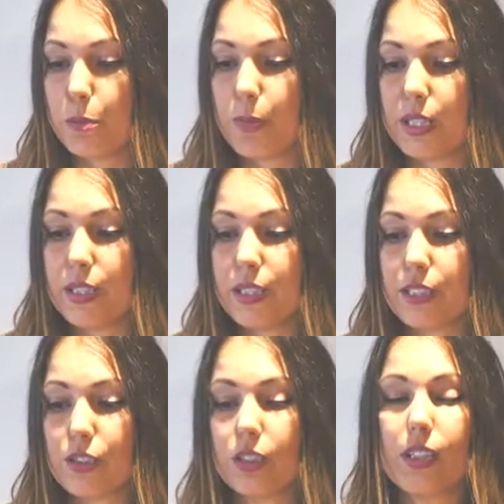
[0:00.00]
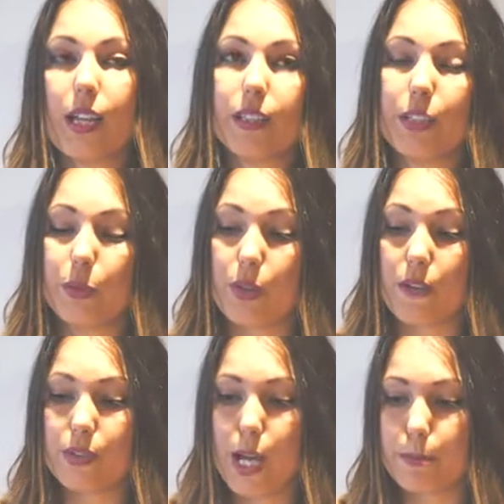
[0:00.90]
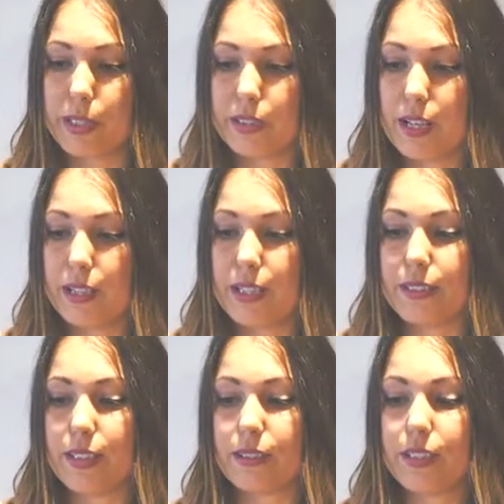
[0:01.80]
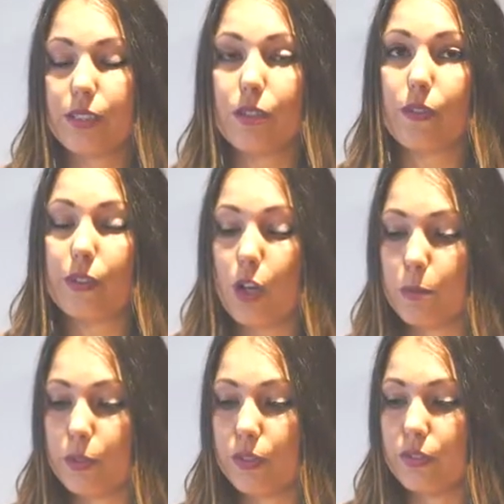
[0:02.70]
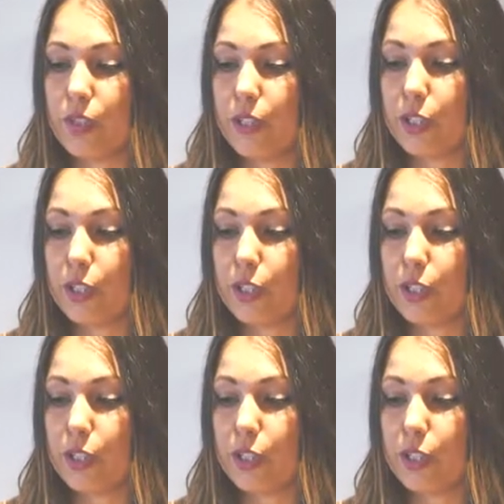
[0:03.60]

But this is not likely to have happened unless the ancestors of Homo,